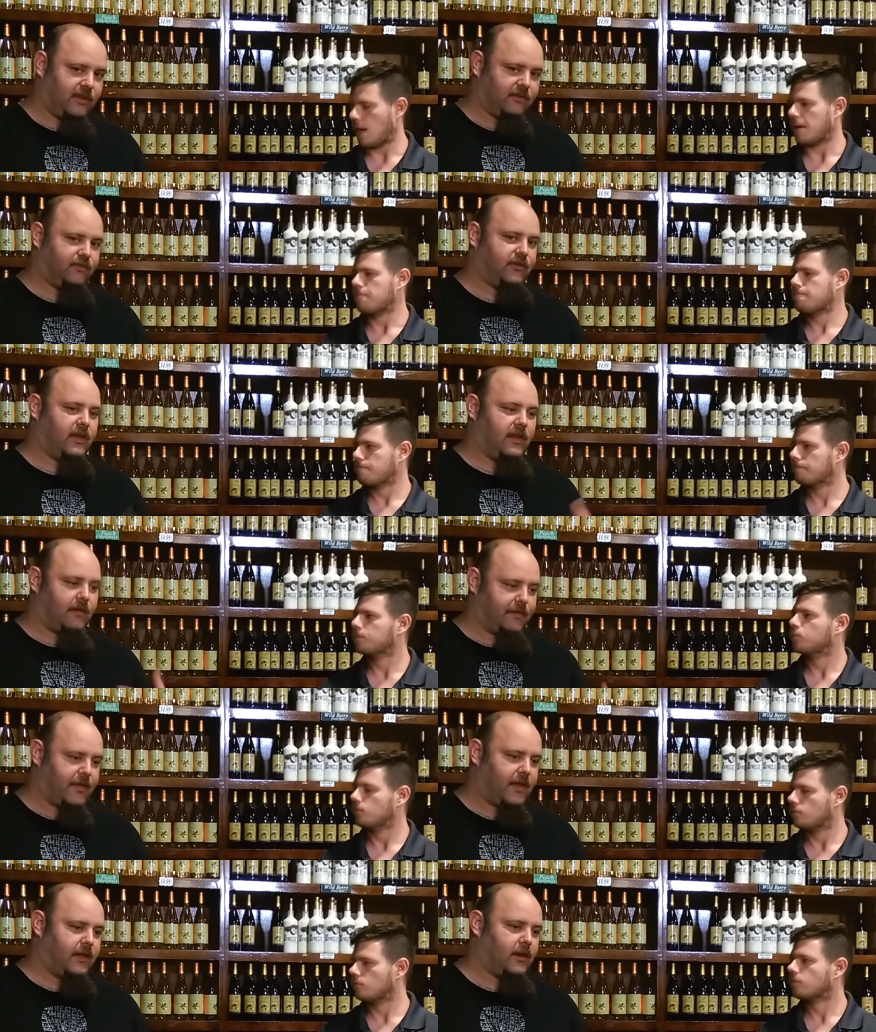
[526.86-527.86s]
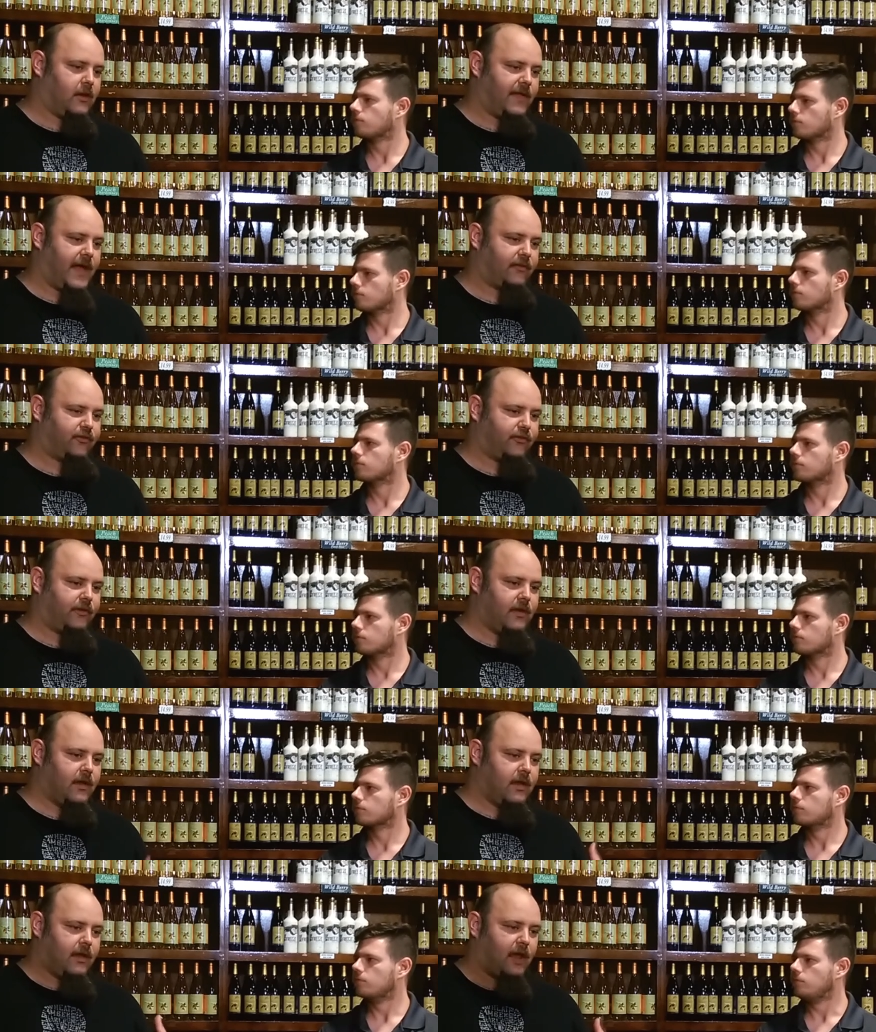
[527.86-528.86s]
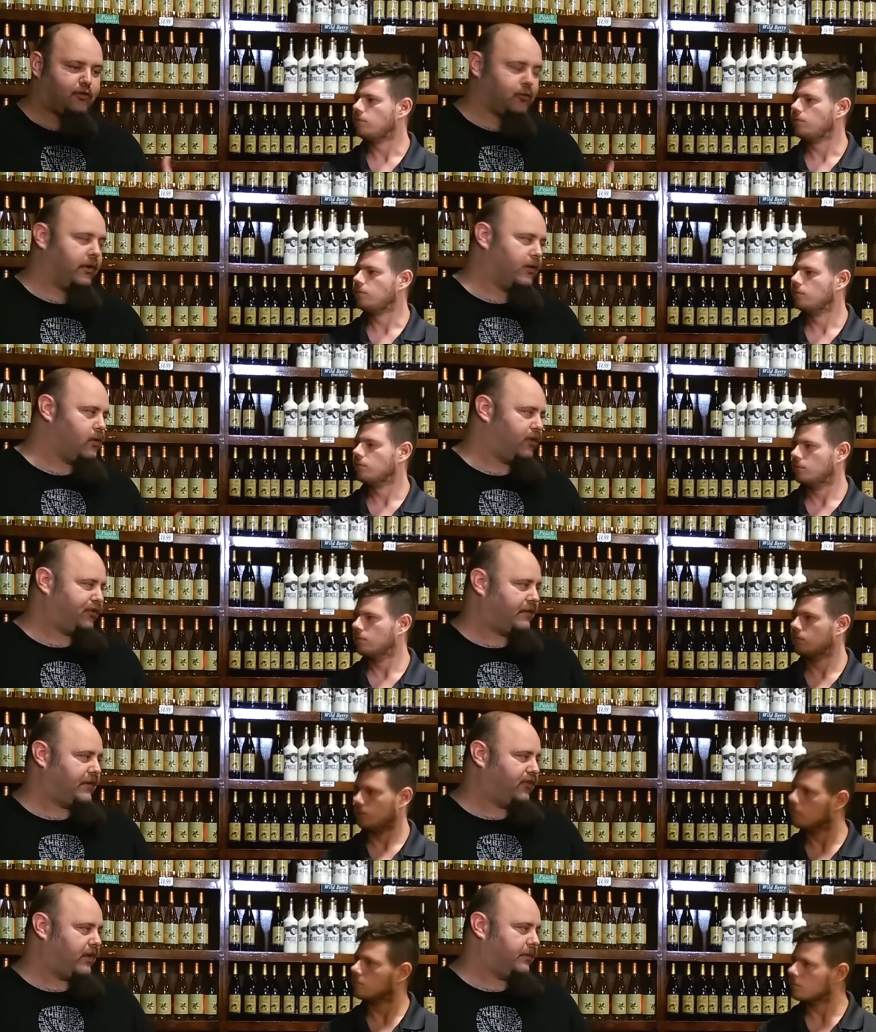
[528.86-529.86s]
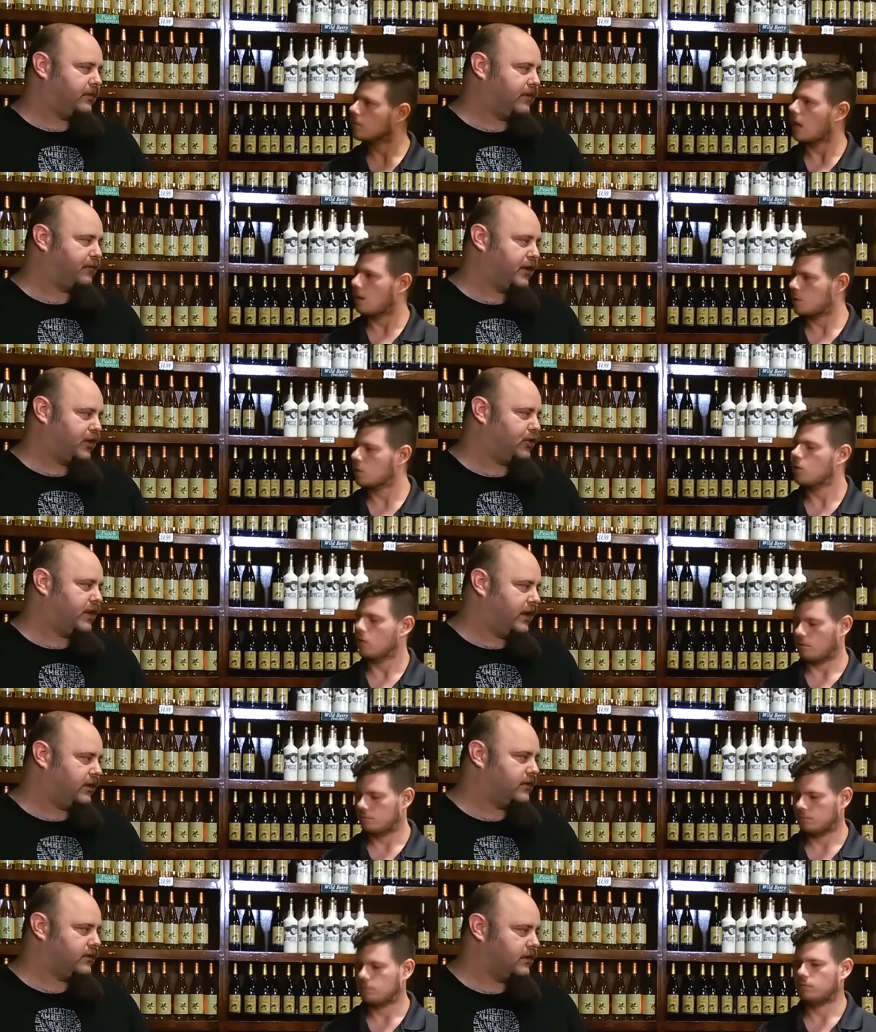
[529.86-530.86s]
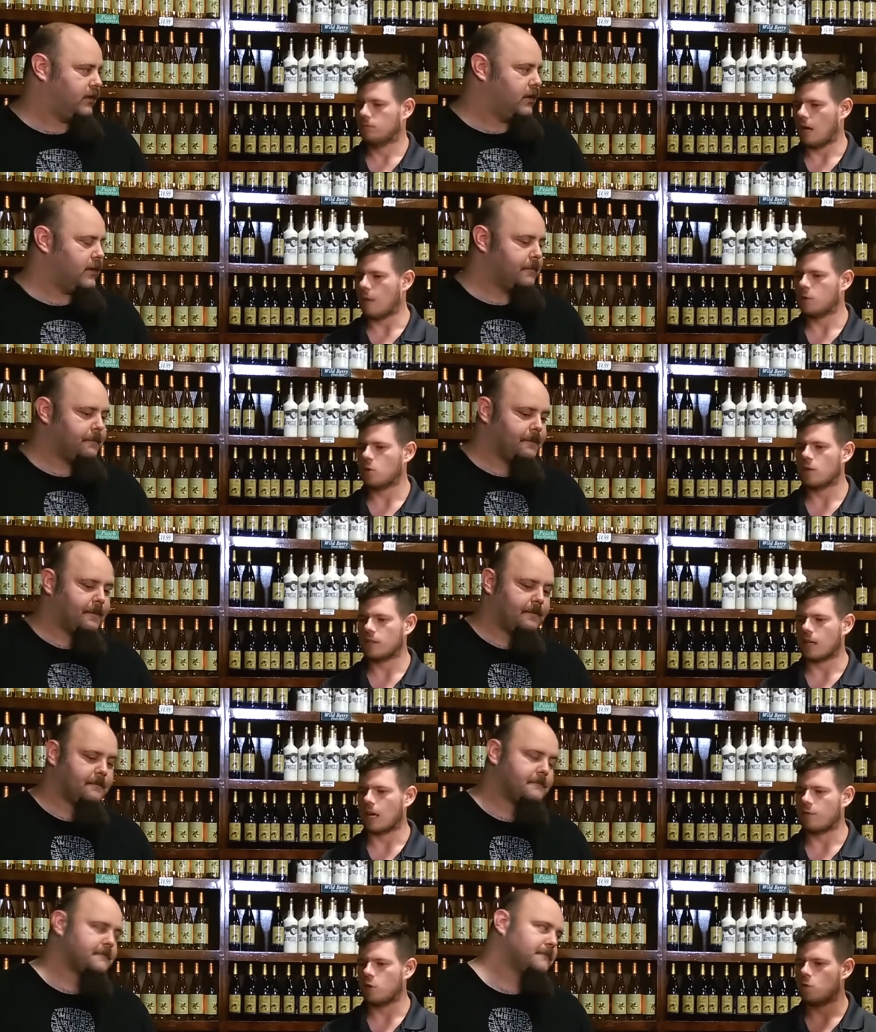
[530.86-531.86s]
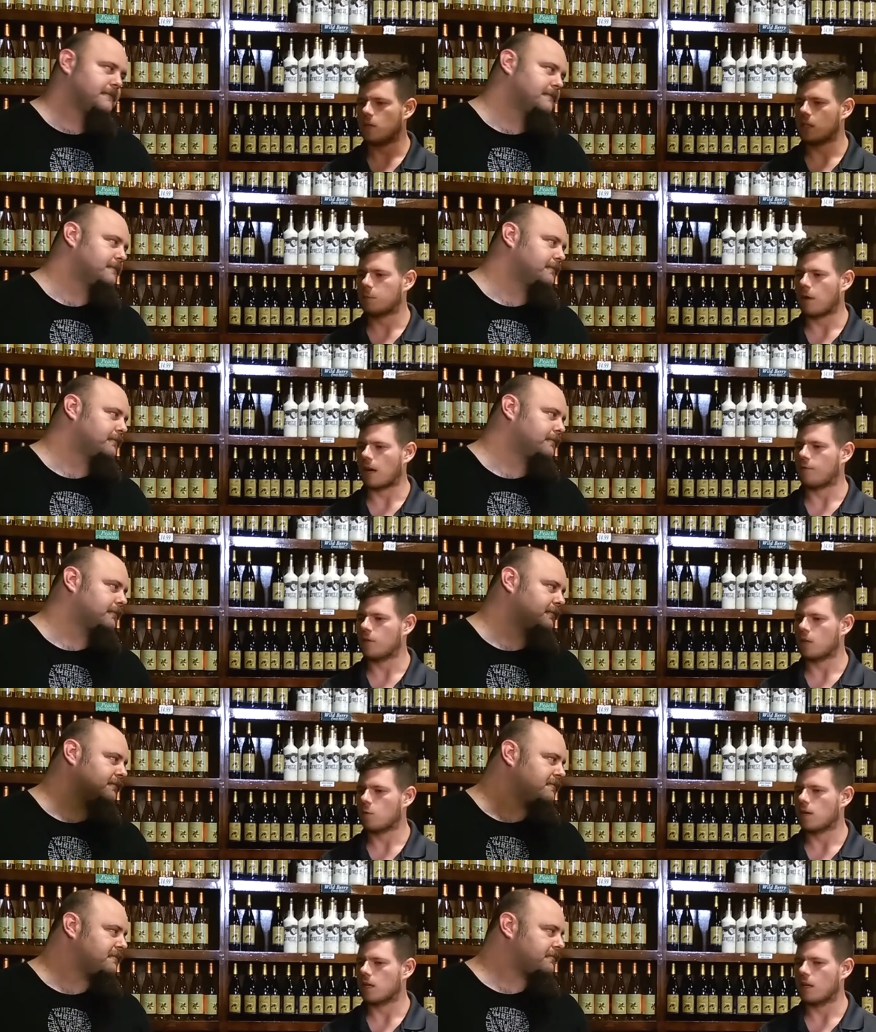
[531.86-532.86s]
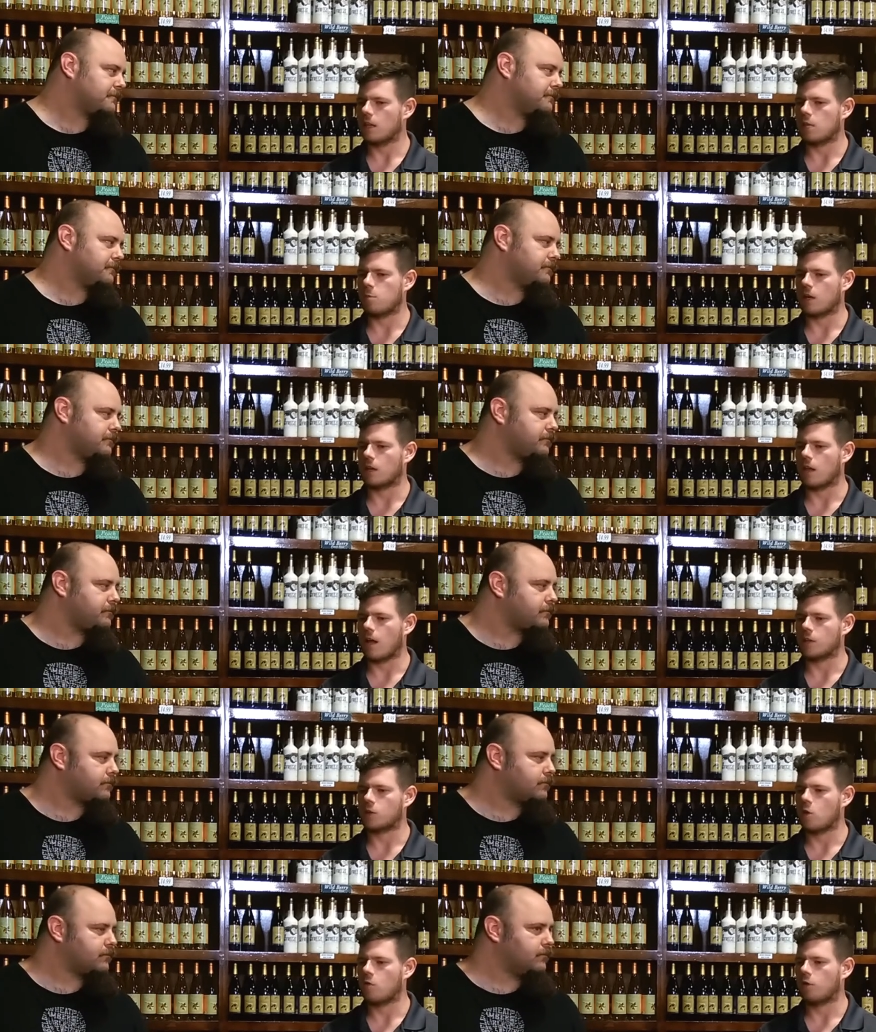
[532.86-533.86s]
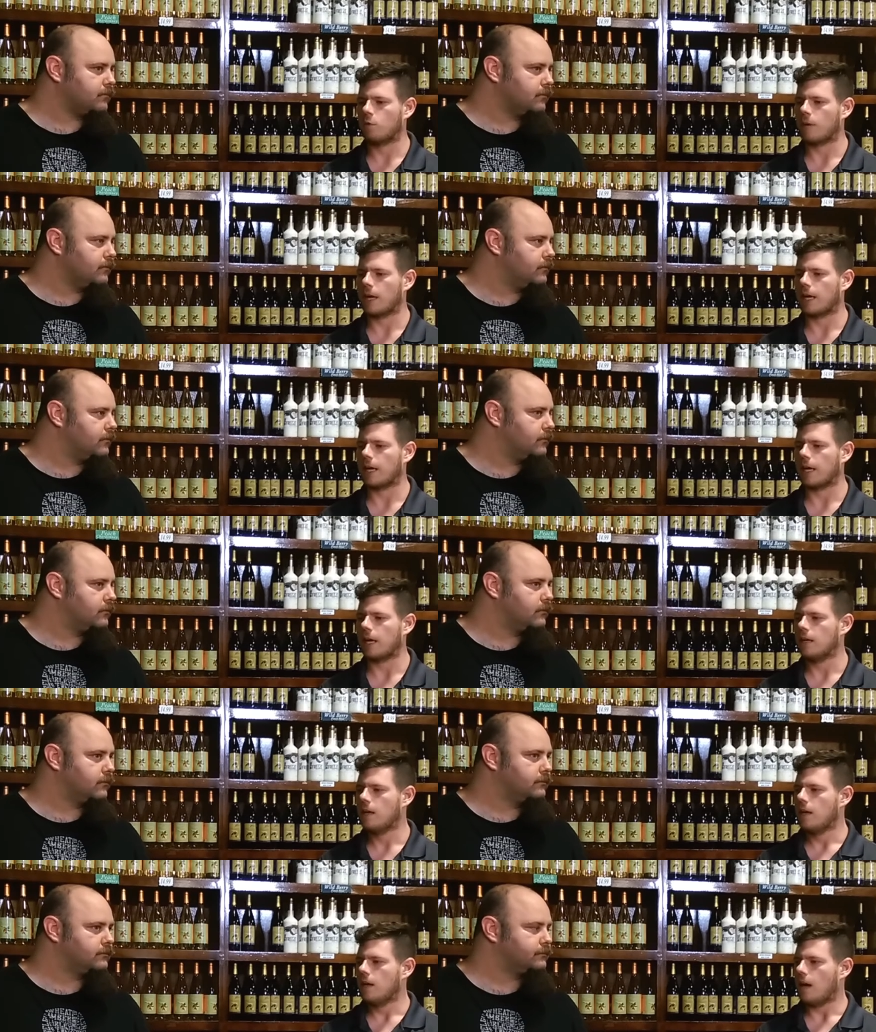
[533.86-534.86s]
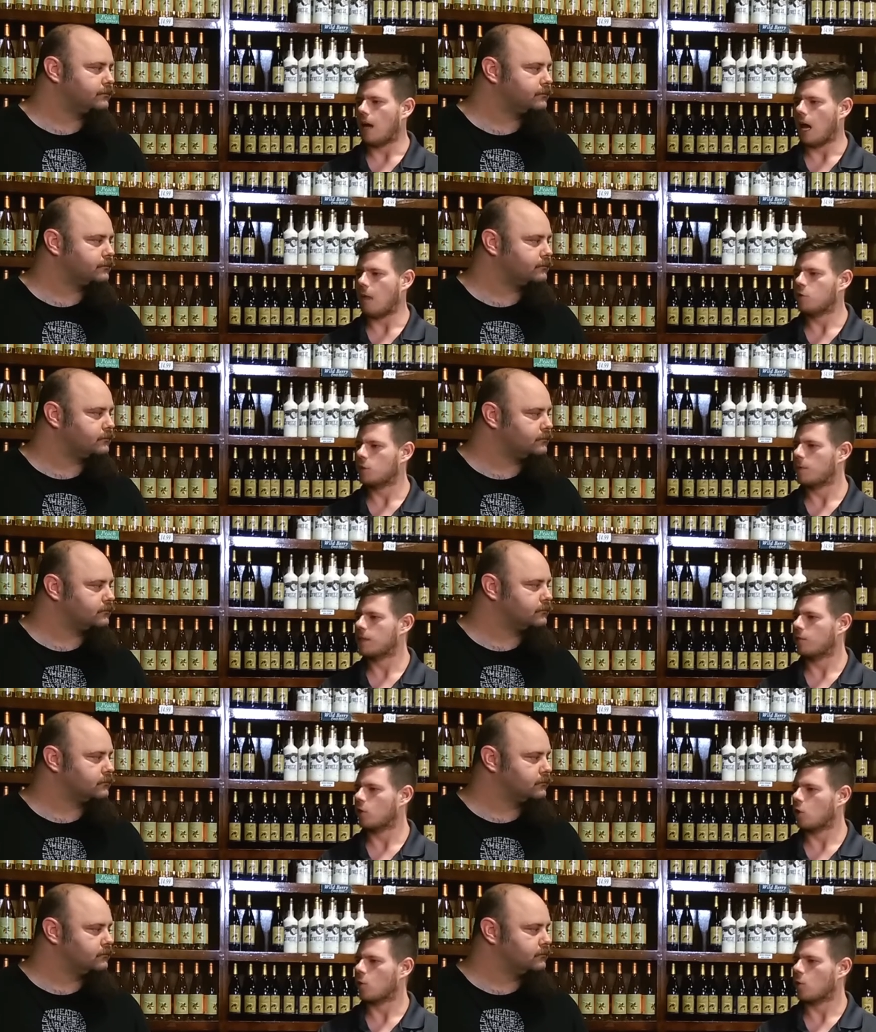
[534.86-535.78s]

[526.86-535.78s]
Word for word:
Speaker 1: yeah. see everything. You know, that's it's really cool. It's definitely something
Speaker 2: different Absolutely. and unique. Absolutely, it's a kind of a unique spot. I feel like we get a little bit glossed over by um, just because of our